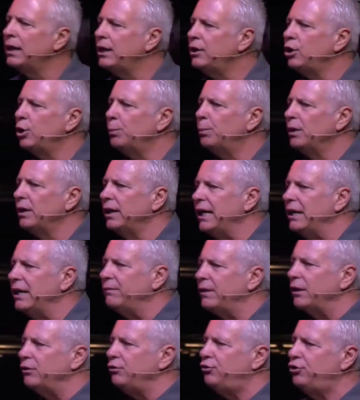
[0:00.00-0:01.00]
do believe
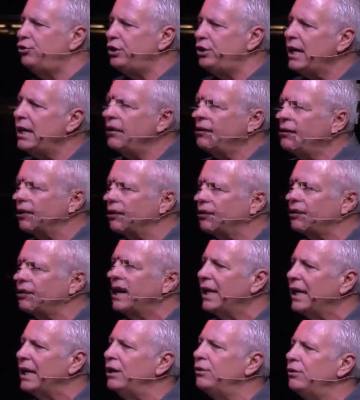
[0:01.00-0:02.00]
that Jesus
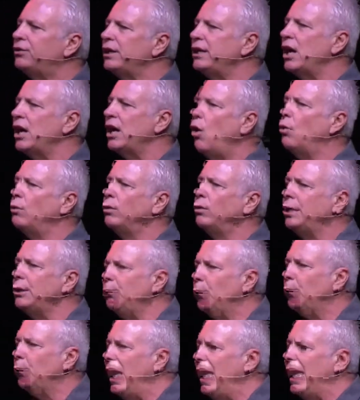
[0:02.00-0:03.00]
is the only
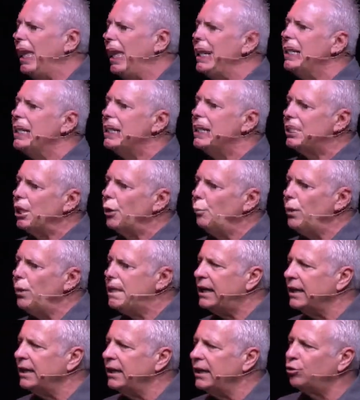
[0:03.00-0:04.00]
way that we
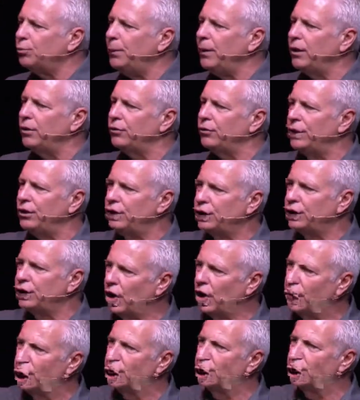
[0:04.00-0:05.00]
can experience
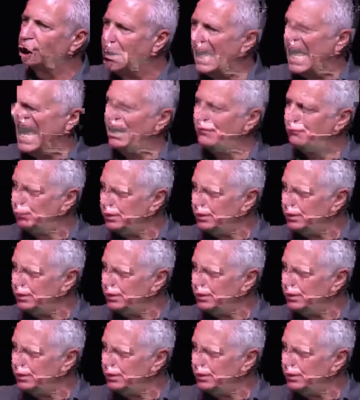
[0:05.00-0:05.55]
eternal life with